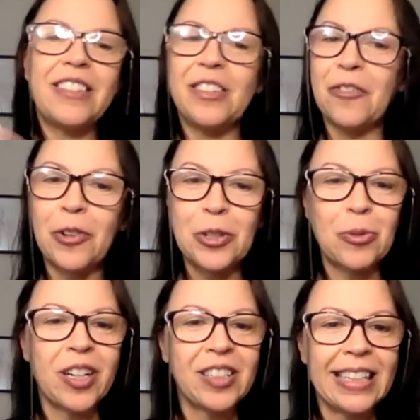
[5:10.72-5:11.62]
The
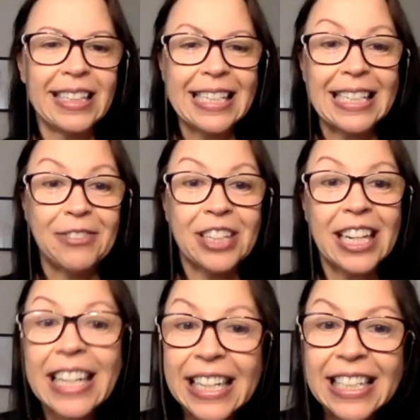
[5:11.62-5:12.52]
first one, Elaine isn't even
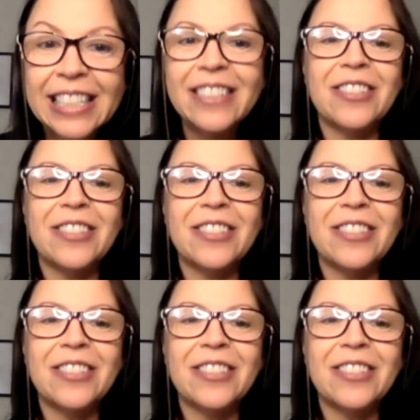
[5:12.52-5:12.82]
in it.